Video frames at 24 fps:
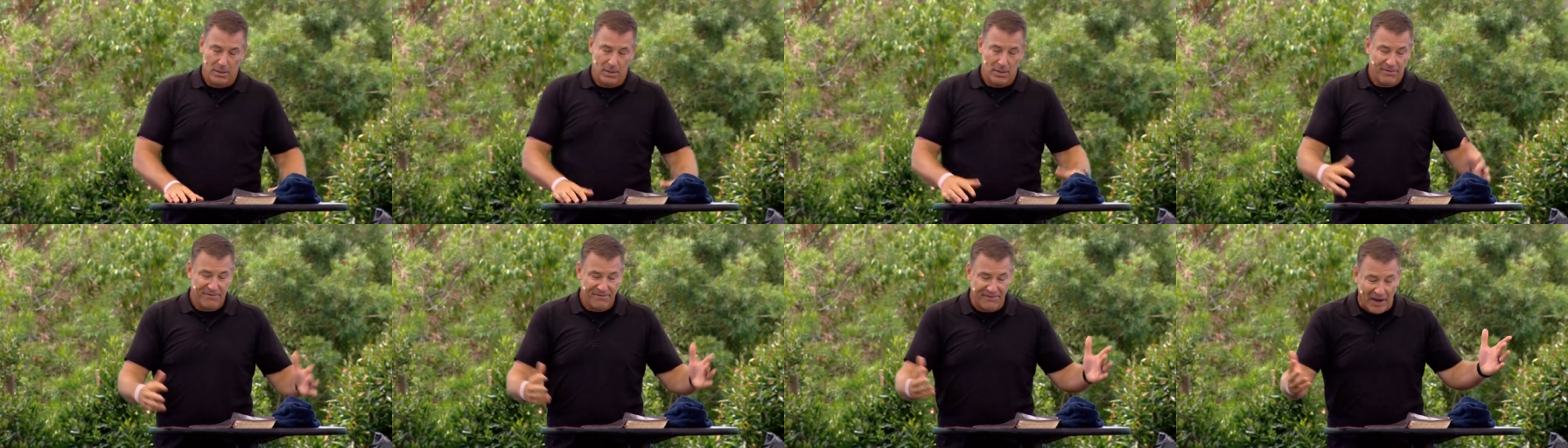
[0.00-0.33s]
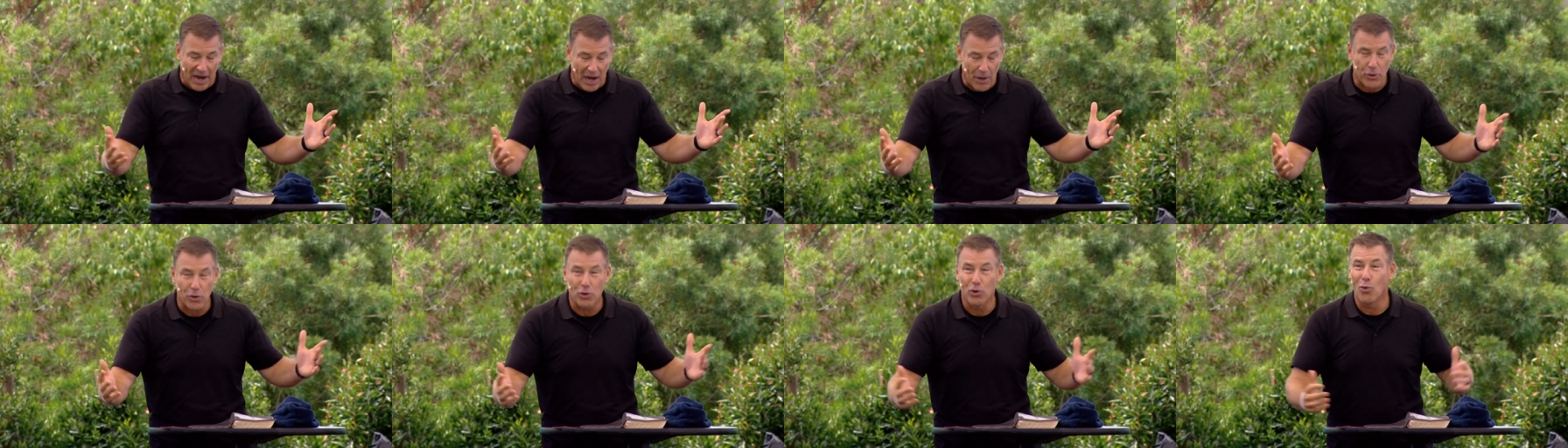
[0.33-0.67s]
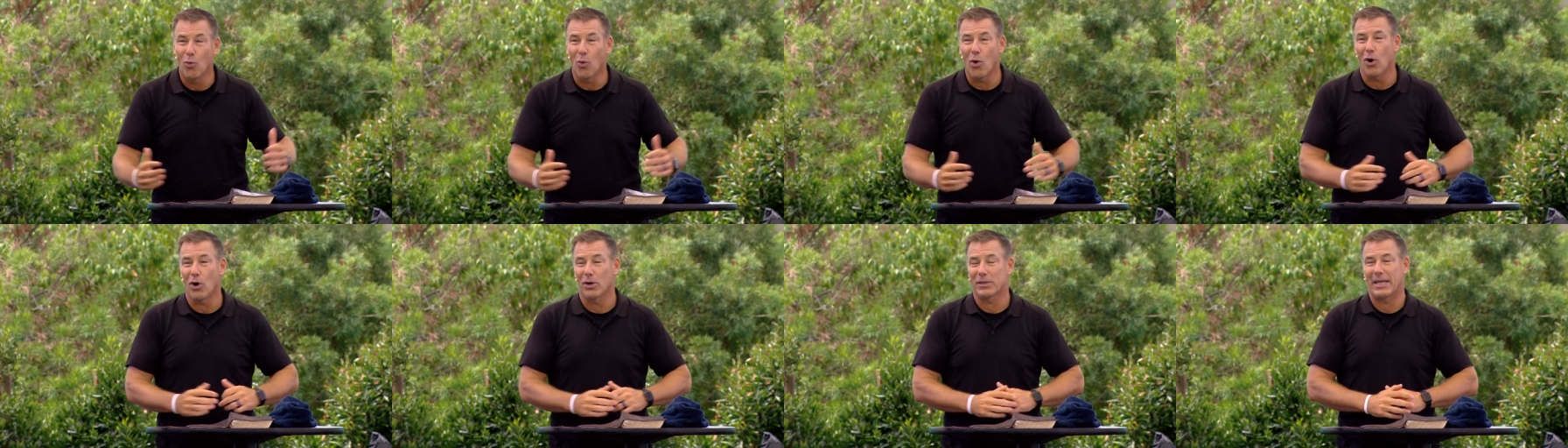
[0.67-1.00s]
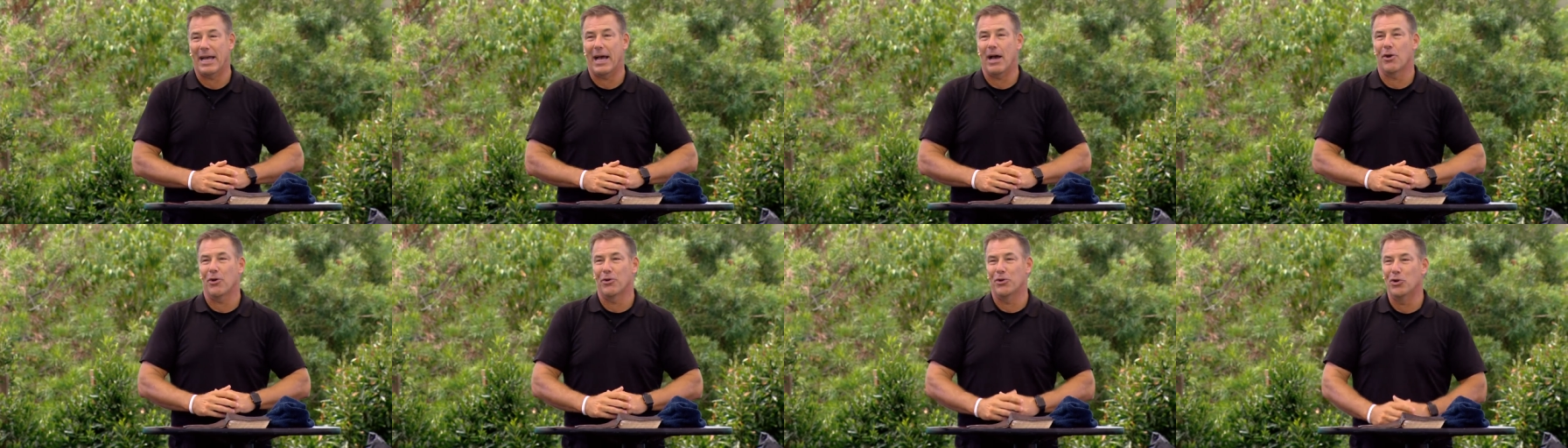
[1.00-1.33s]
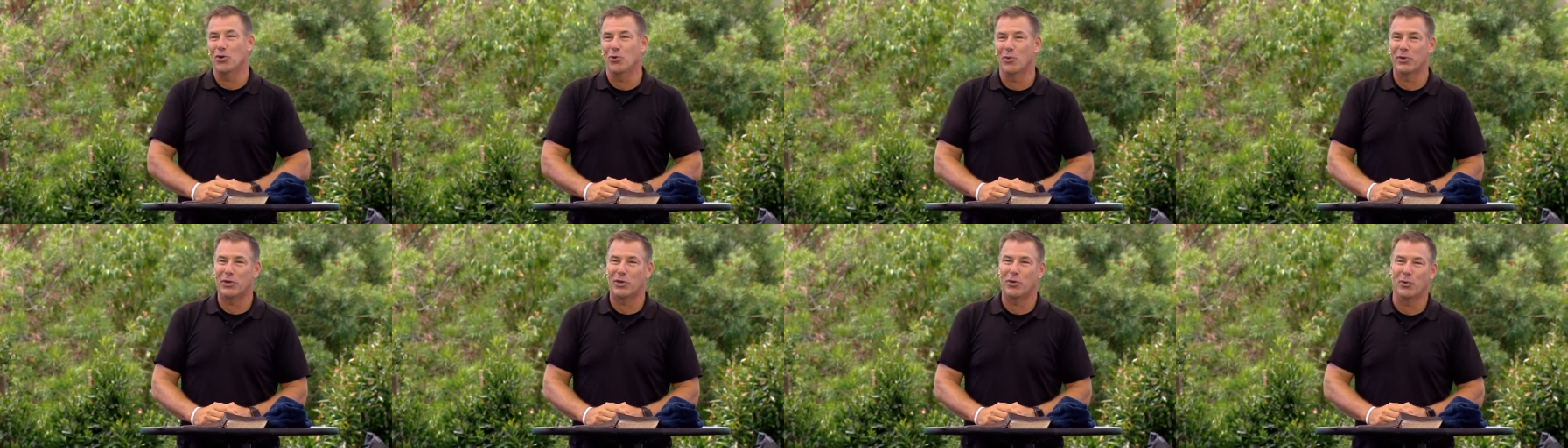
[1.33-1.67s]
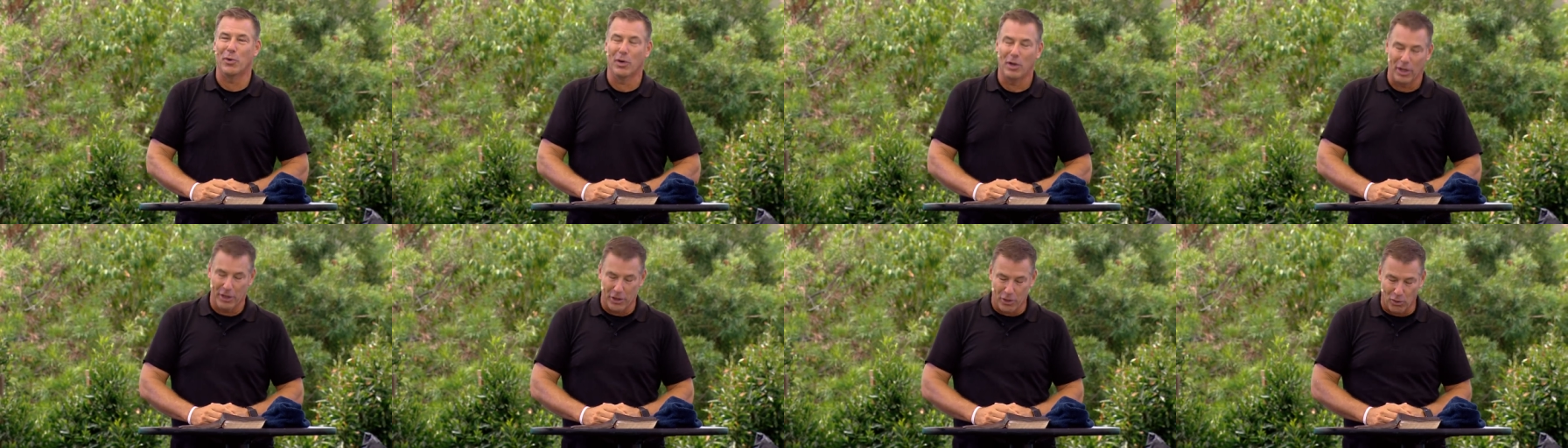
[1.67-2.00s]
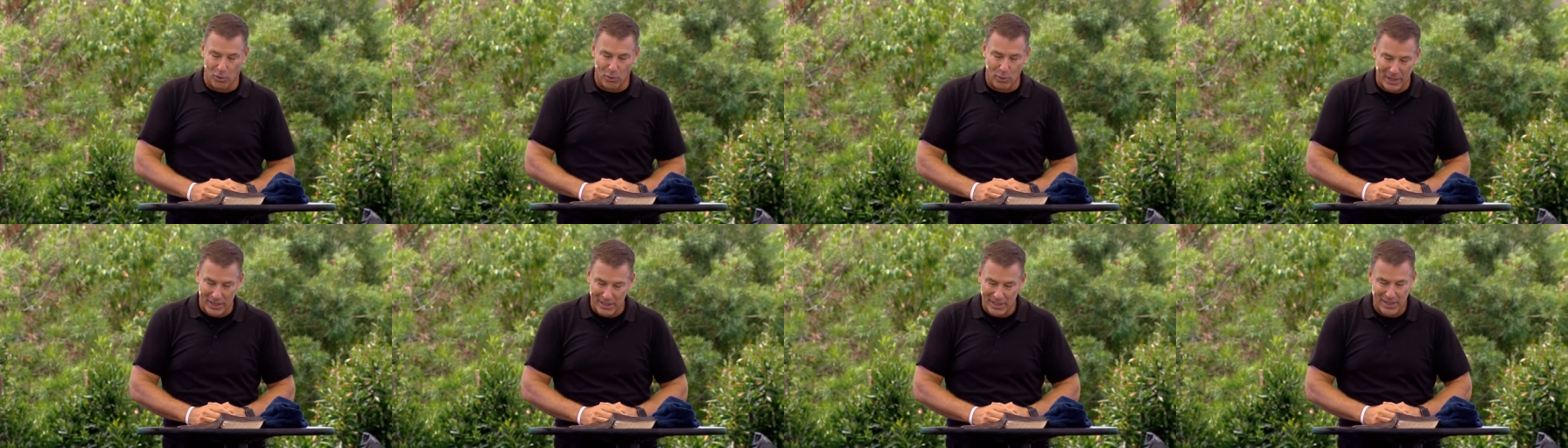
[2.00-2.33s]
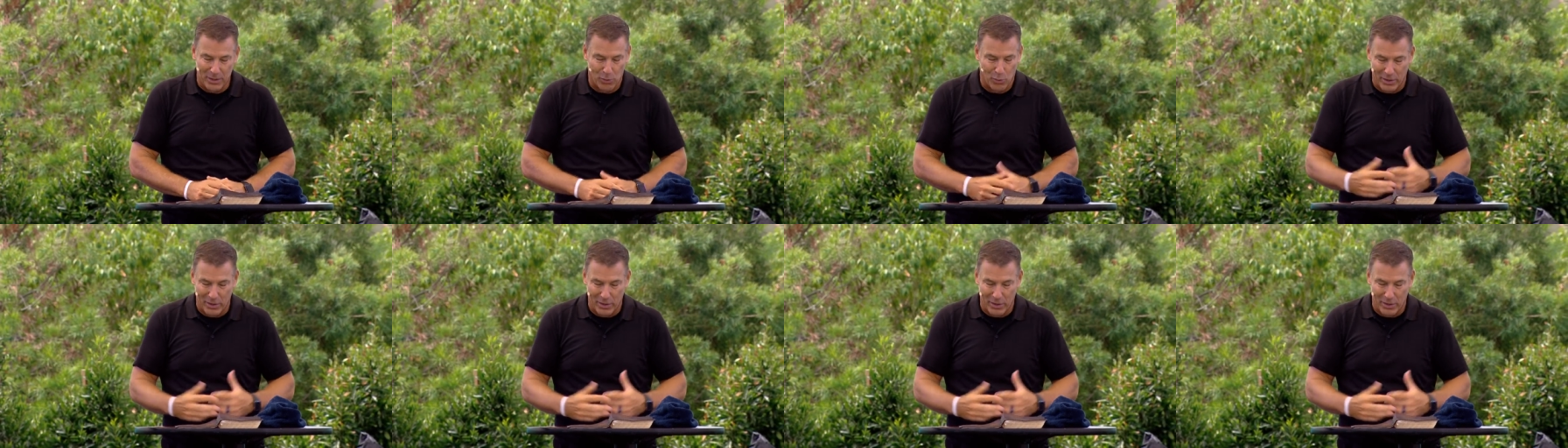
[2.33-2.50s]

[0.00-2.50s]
Father who walked out on you when you were little. What is it?